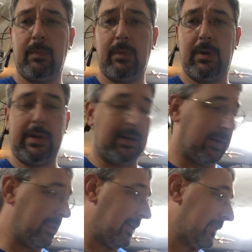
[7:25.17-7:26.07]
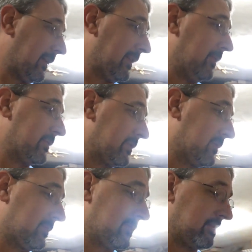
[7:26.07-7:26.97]
yeah, I thought that was
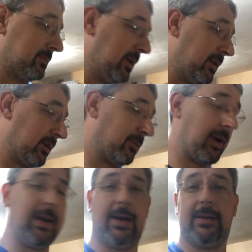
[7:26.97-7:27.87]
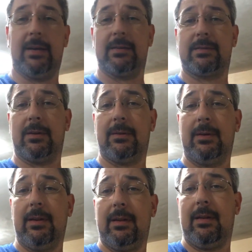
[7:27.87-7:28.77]
a great idea. So
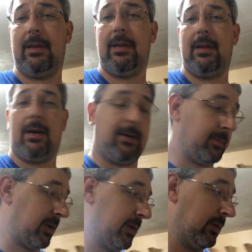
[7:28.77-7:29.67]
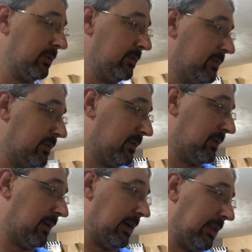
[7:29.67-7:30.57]
I'm going to use
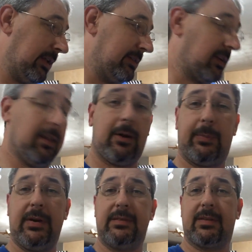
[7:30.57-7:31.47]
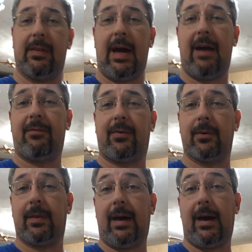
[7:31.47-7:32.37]
at least a little piece of that for
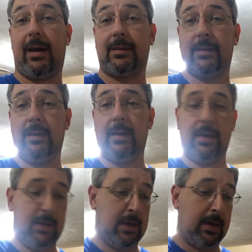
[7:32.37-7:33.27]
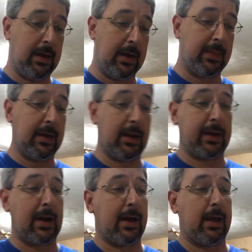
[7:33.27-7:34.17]
that. And then I
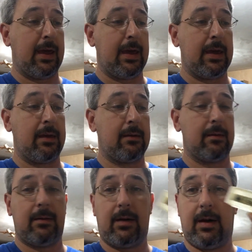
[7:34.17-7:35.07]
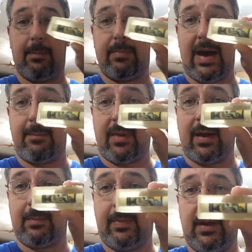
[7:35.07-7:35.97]
got a
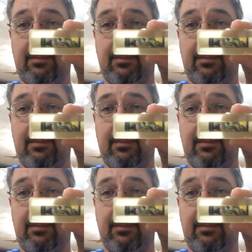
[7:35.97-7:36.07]
Batman pin